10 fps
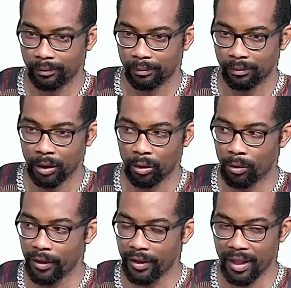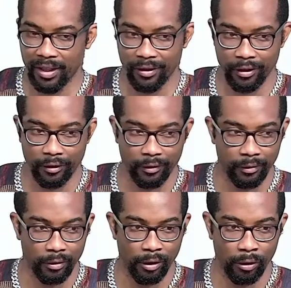He's always asking,
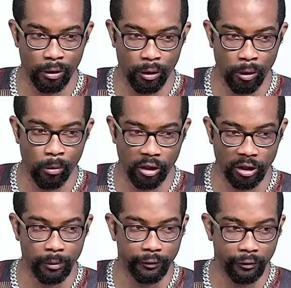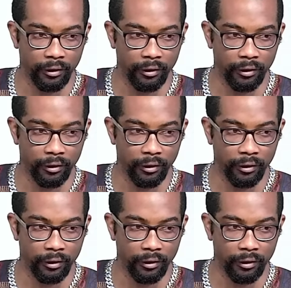do you want to be free?